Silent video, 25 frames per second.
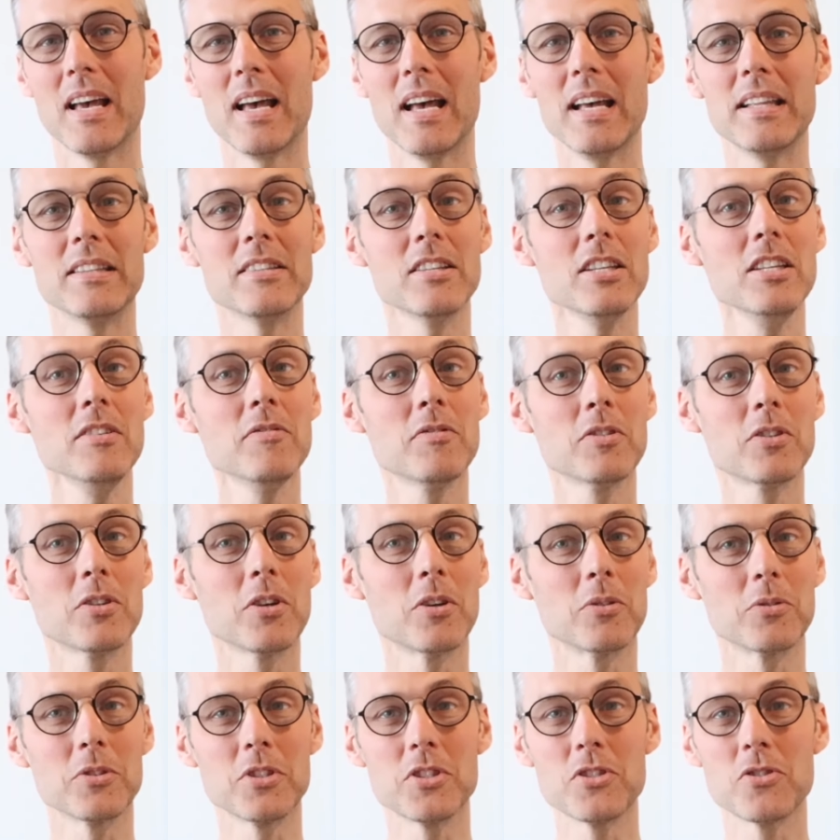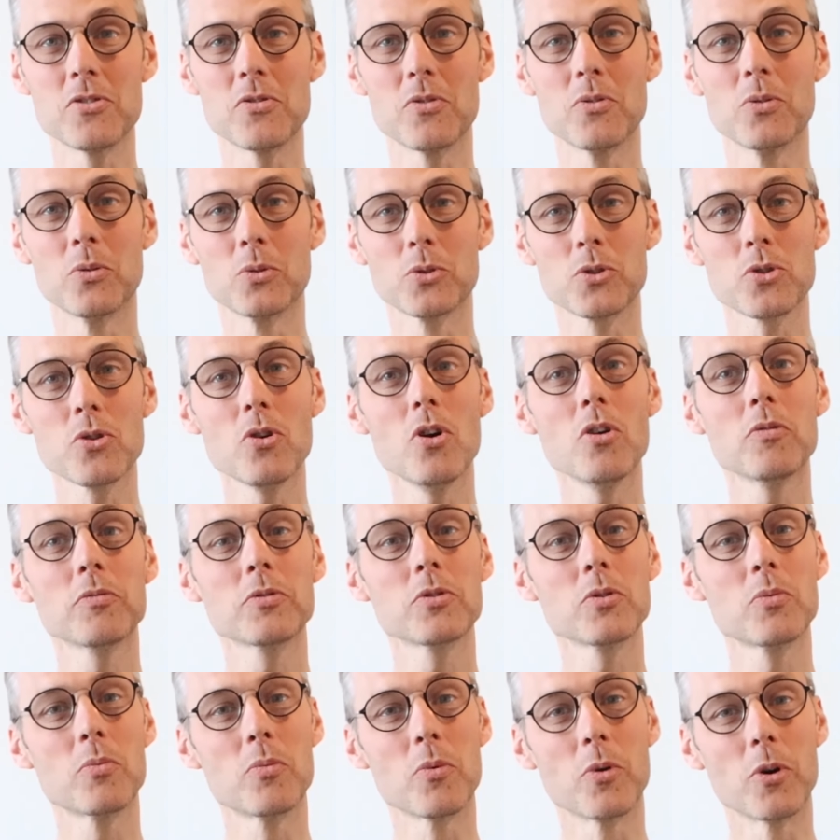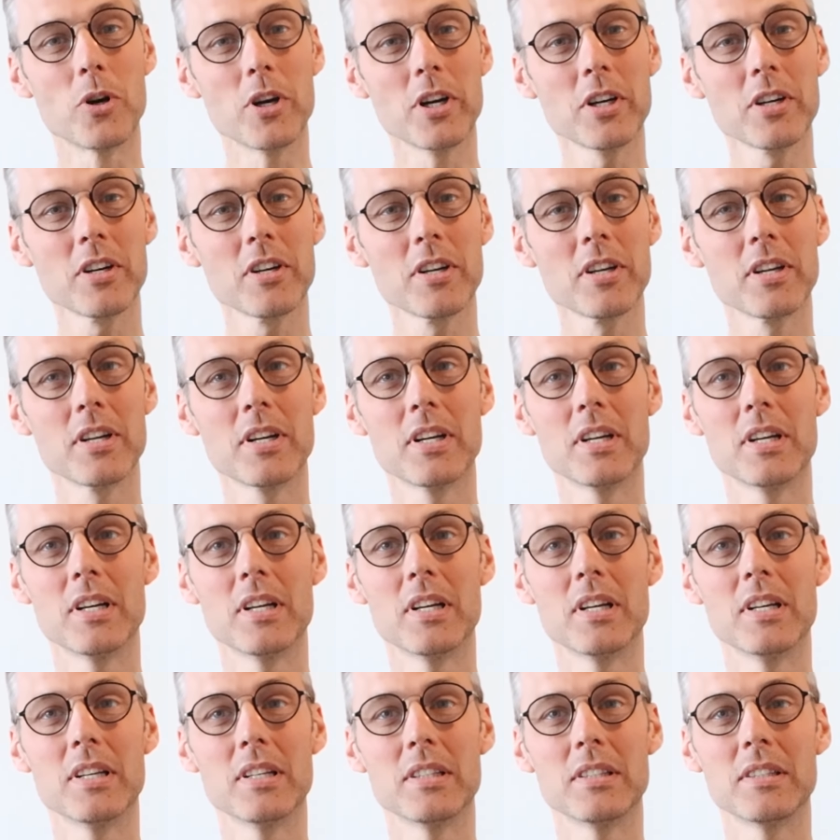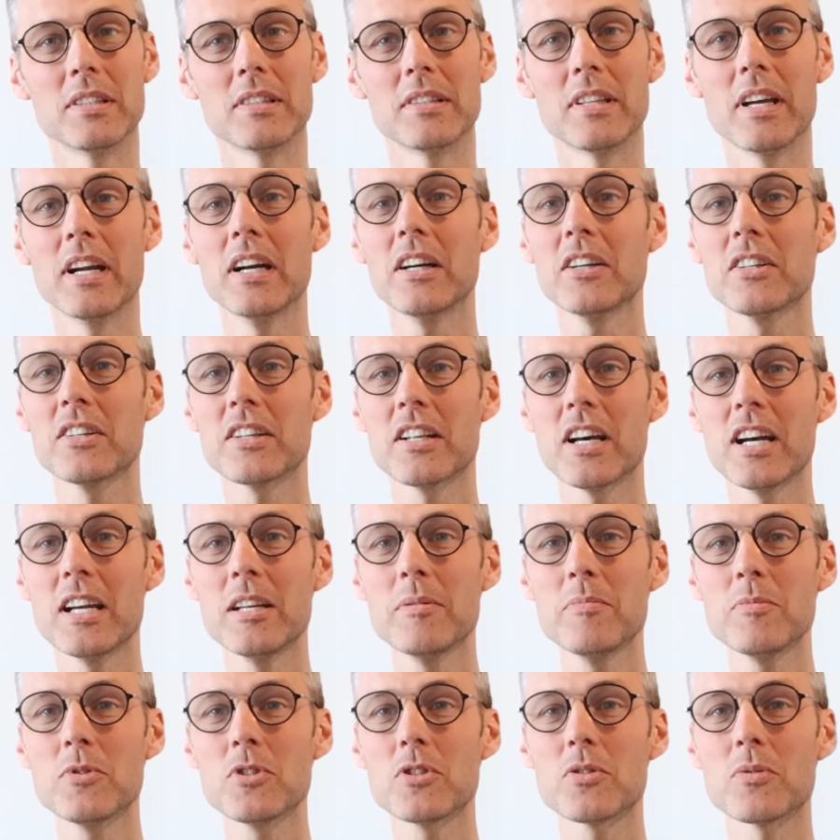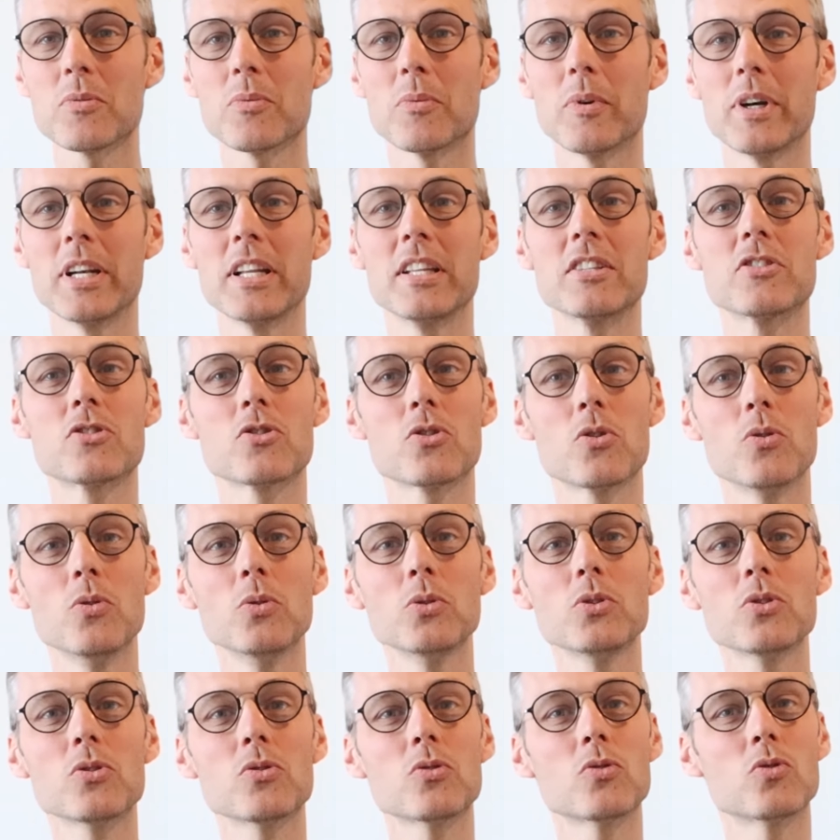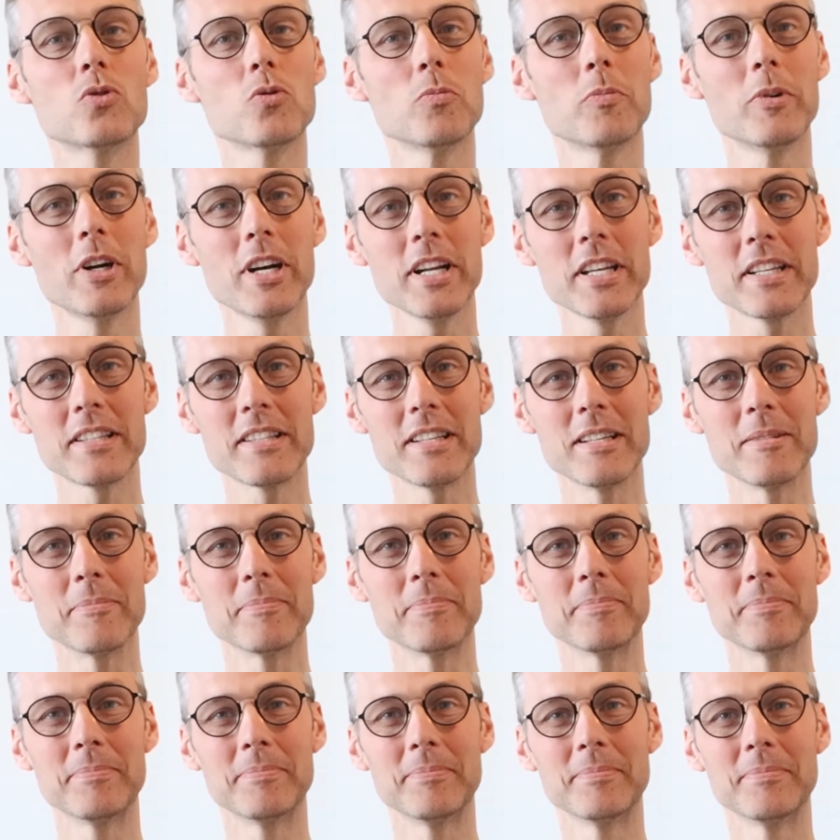And even though these rules often work, there are times when it's good to break them.